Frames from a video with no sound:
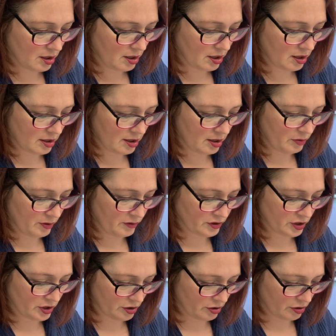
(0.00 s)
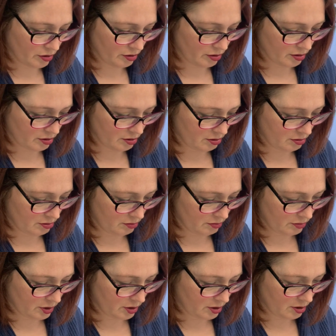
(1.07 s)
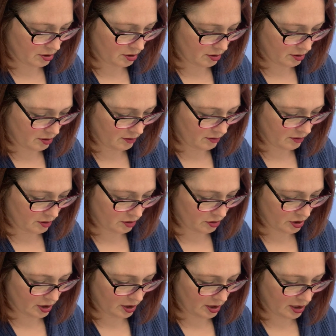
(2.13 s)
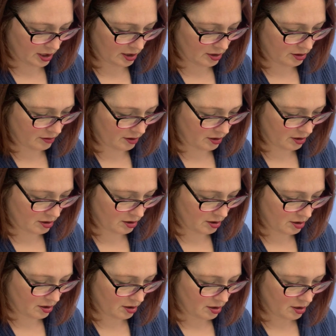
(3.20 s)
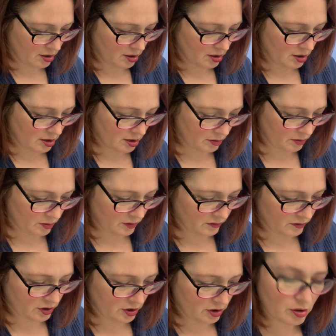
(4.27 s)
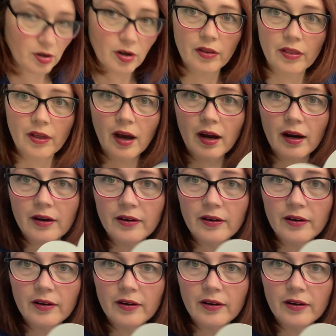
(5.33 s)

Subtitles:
And then we've just got, oops, try and get to it. Then we've just got the heart.